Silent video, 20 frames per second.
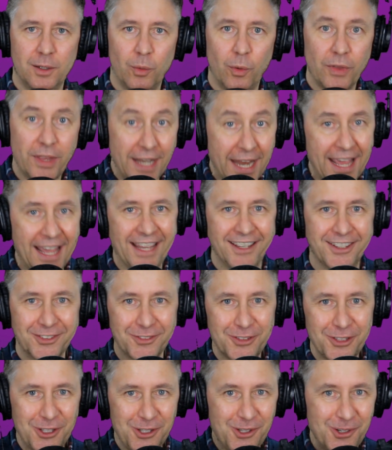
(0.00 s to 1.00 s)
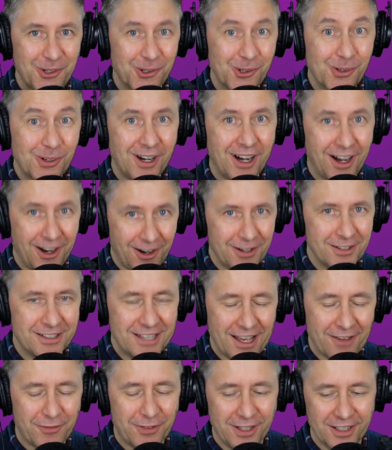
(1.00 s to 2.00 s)
Well, then, hey, you are
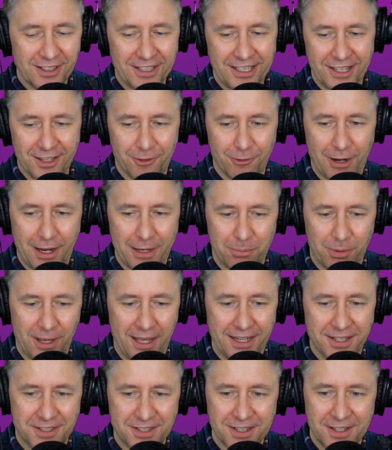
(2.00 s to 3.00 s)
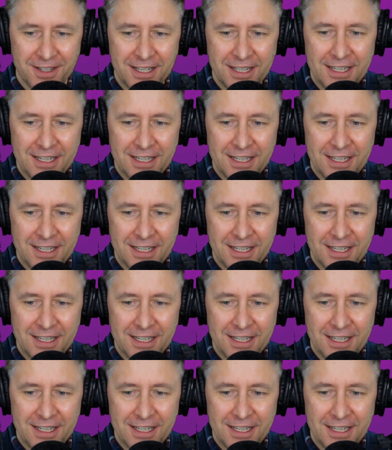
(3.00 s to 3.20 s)
definitely in the right place.